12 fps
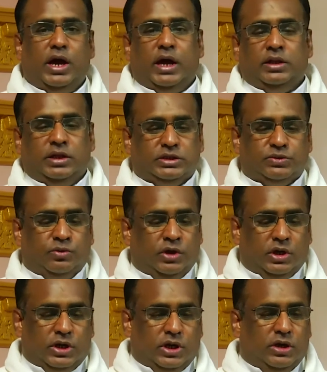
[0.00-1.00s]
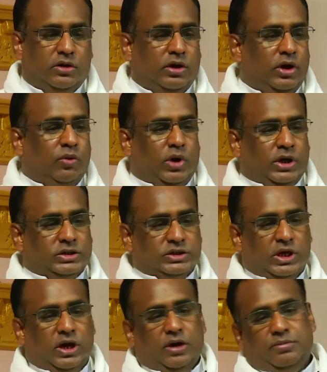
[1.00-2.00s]
and this worker
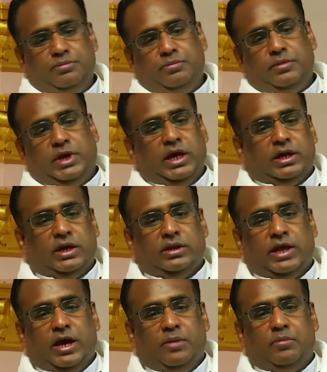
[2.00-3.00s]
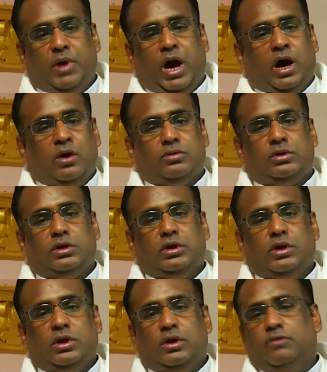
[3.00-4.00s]
was uh, taking them
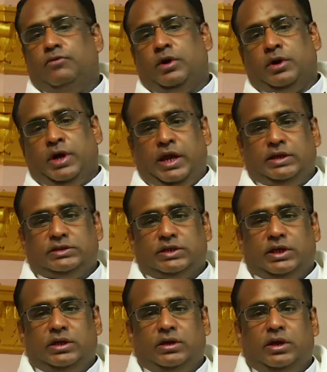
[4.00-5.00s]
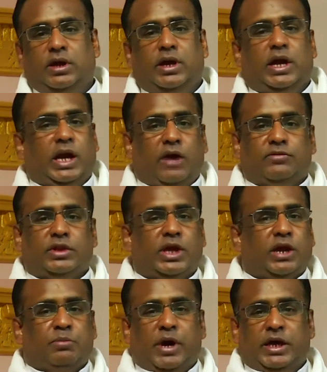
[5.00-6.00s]
out for grazing and after
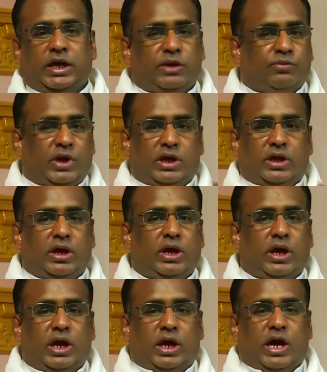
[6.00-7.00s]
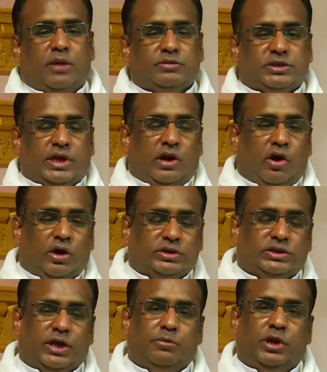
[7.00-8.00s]
that by evening he comes and
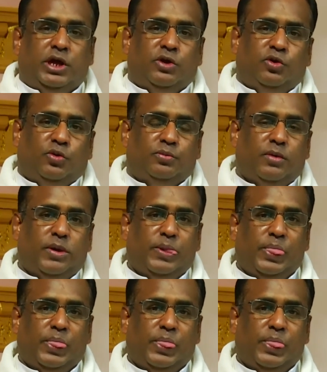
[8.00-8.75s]
locks them in a room